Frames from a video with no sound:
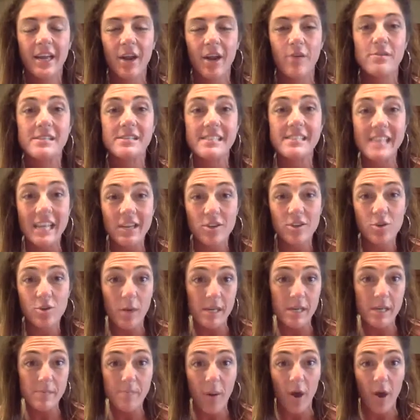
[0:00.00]
seen
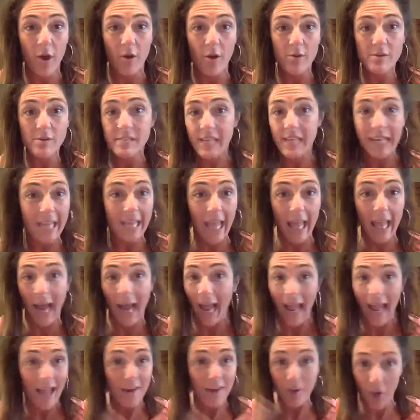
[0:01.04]
Joy's post. Again,
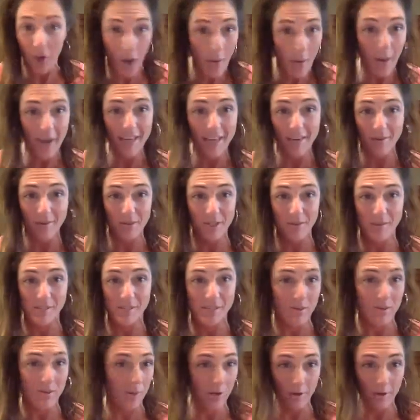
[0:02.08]
I had no idea what she was
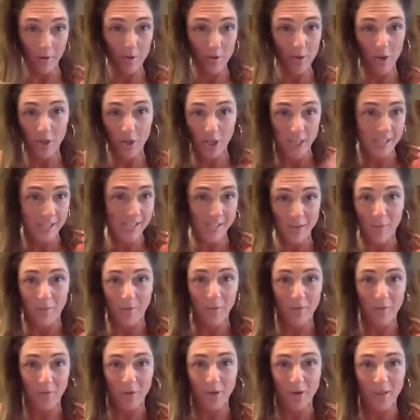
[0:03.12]
doing, nutrition,
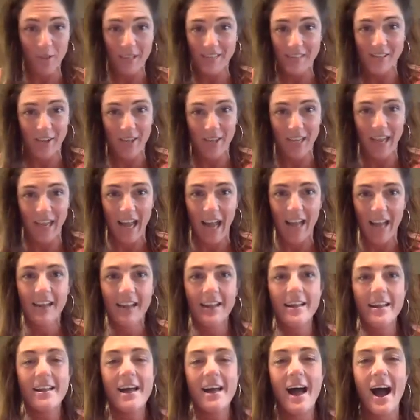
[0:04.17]
superfood. That's all I
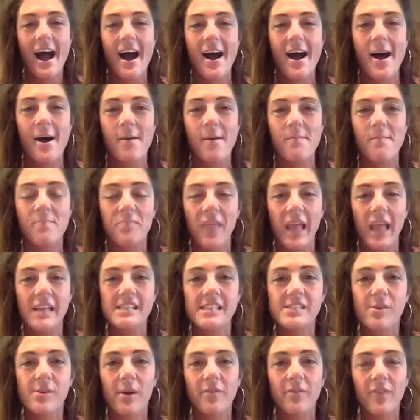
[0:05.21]
got. And
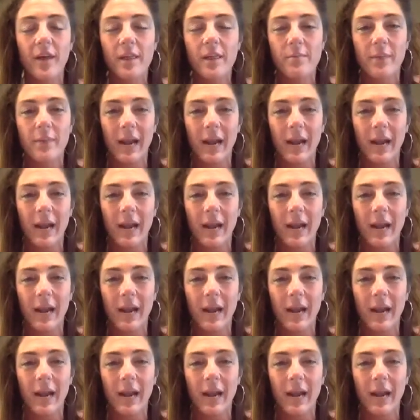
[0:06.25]
so but